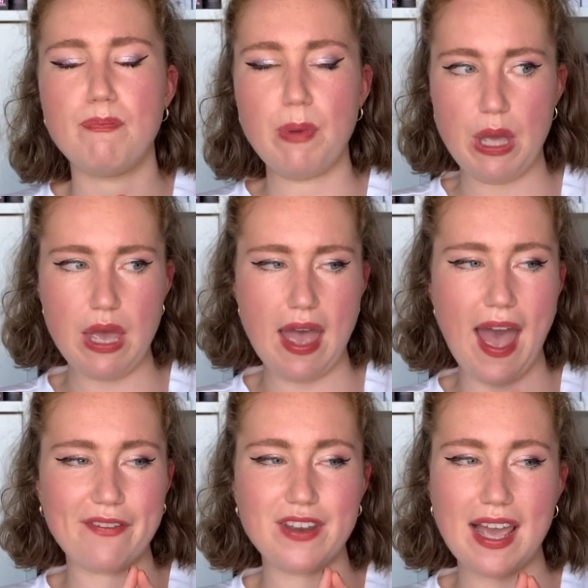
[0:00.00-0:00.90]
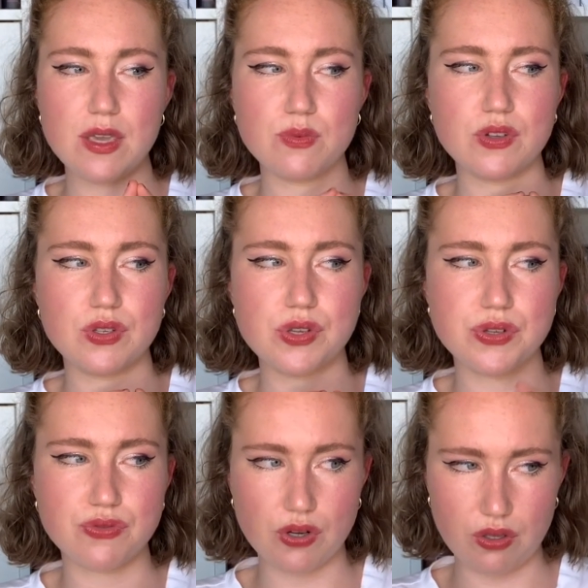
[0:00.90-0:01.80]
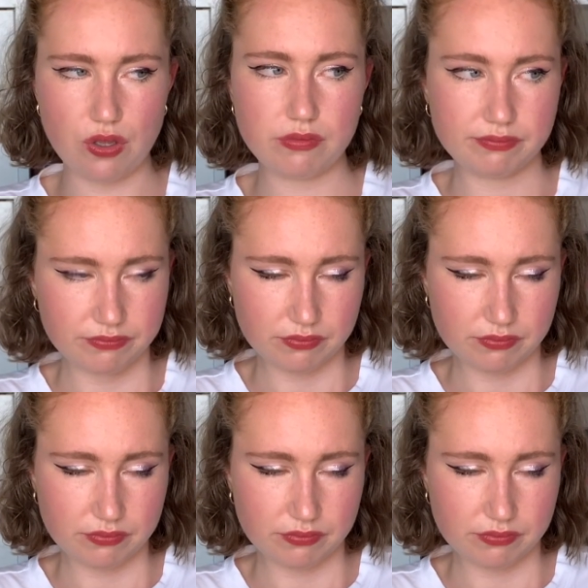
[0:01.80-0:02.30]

but I feel like you would struggle